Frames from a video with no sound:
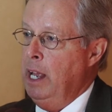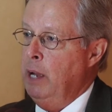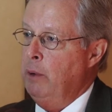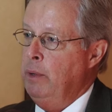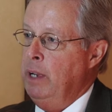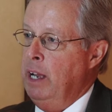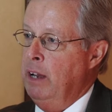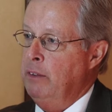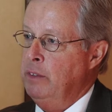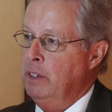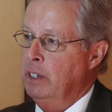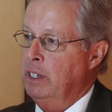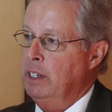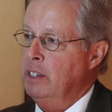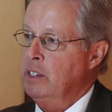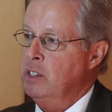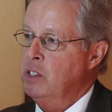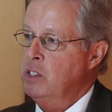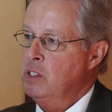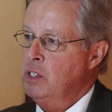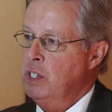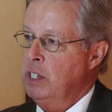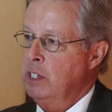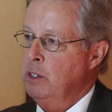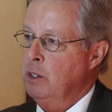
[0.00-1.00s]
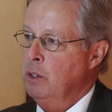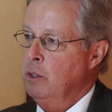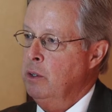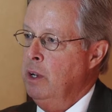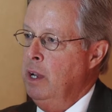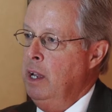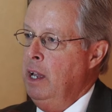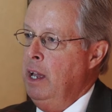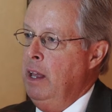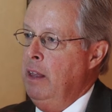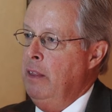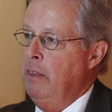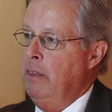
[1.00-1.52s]
and we have to consider
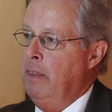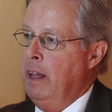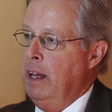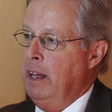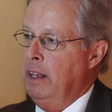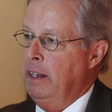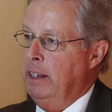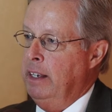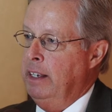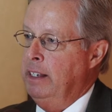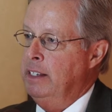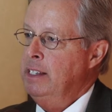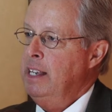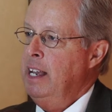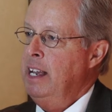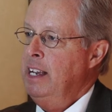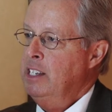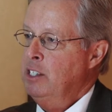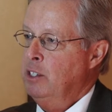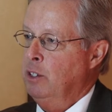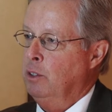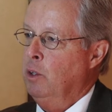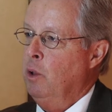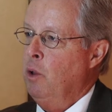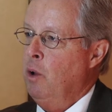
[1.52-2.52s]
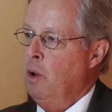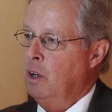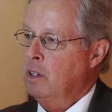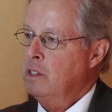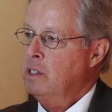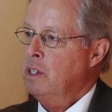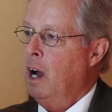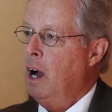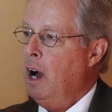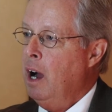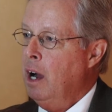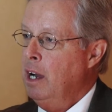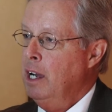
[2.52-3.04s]
that it takes a long
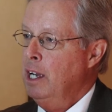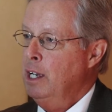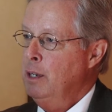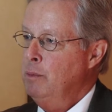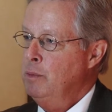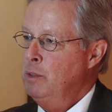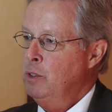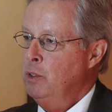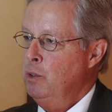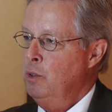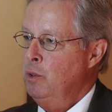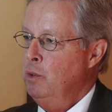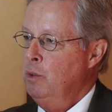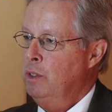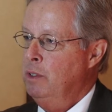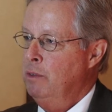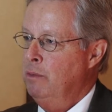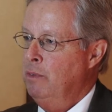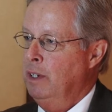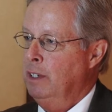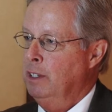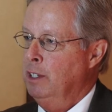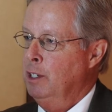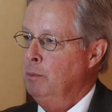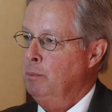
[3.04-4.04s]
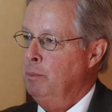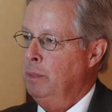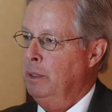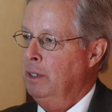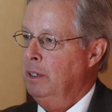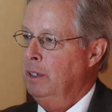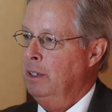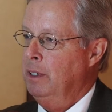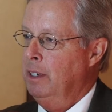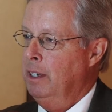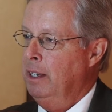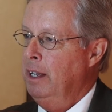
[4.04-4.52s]
time to develop develop a,